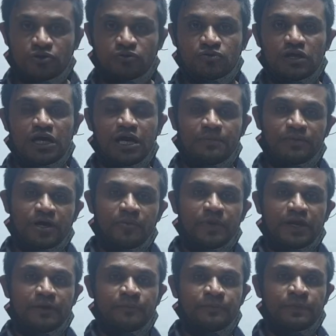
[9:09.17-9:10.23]
through the
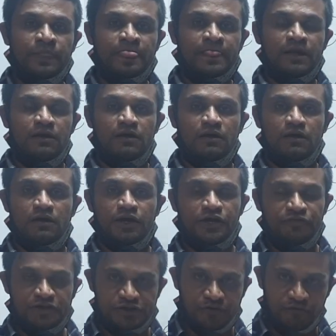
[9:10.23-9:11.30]
upcoming
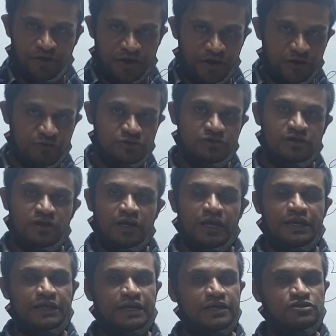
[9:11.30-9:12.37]
revision videos.
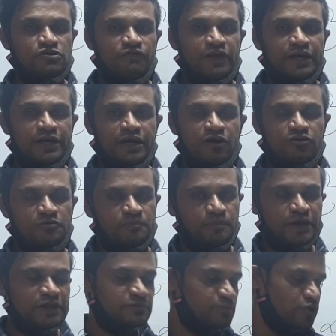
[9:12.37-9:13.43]
In case of any doubt,
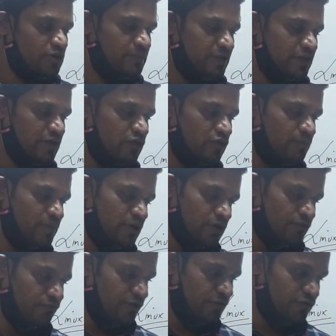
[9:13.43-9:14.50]
please put up in the group,
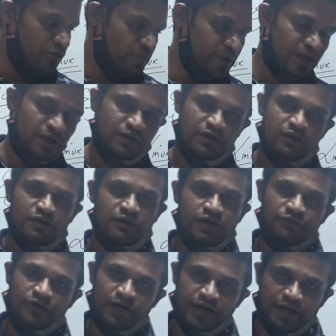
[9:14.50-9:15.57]
we would be
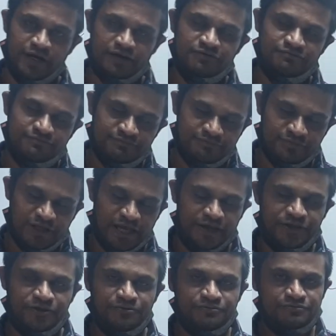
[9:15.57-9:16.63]
reverting it.
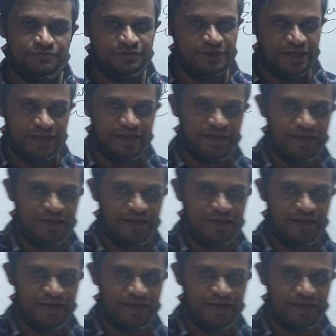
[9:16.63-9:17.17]
Thank you, take